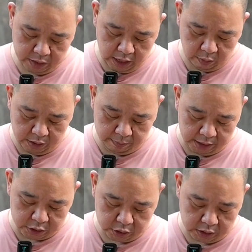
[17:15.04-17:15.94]
I want to
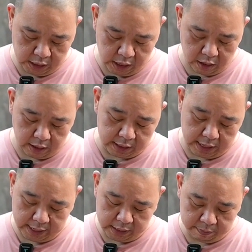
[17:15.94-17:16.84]
make sure they are
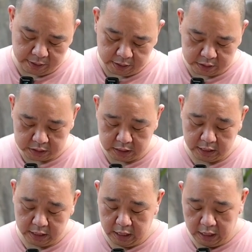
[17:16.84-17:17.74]
aligned, because
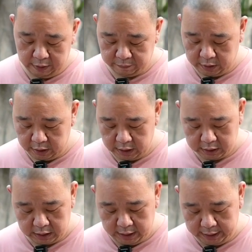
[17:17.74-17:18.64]
if they're not
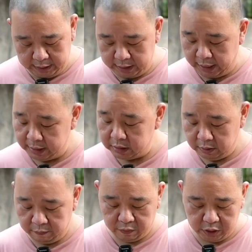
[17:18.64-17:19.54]
aligned and I
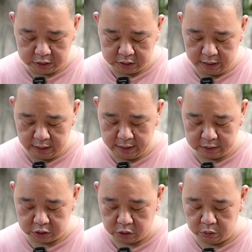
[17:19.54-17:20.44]
forced
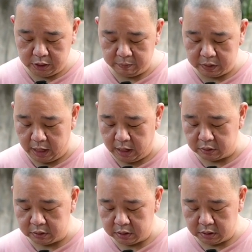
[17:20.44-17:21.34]
and screw them
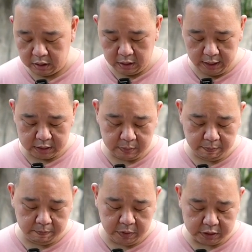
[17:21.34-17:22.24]
down,
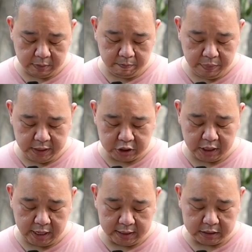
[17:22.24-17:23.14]
there's a big
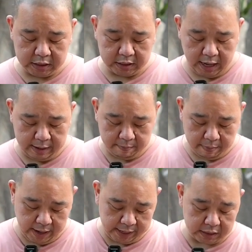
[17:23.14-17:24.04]
chance that I
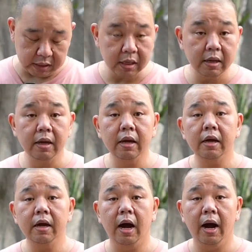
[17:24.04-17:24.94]
might
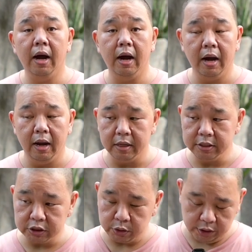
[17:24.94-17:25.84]

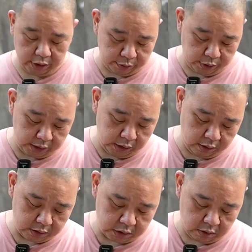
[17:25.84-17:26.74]
destroy the thread.
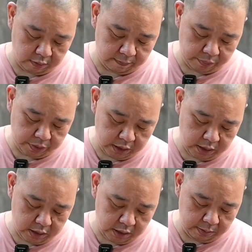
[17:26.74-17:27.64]
So
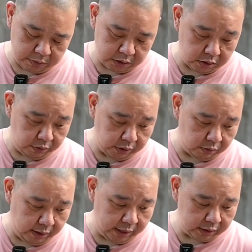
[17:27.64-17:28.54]
I'm just going
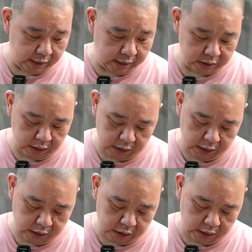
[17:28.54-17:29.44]
to hand tighten
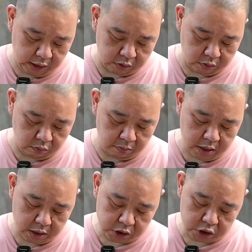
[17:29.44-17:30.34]
it, not too
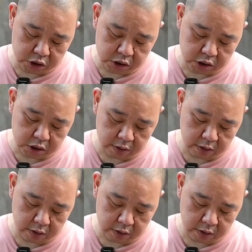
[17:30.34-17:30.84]
much.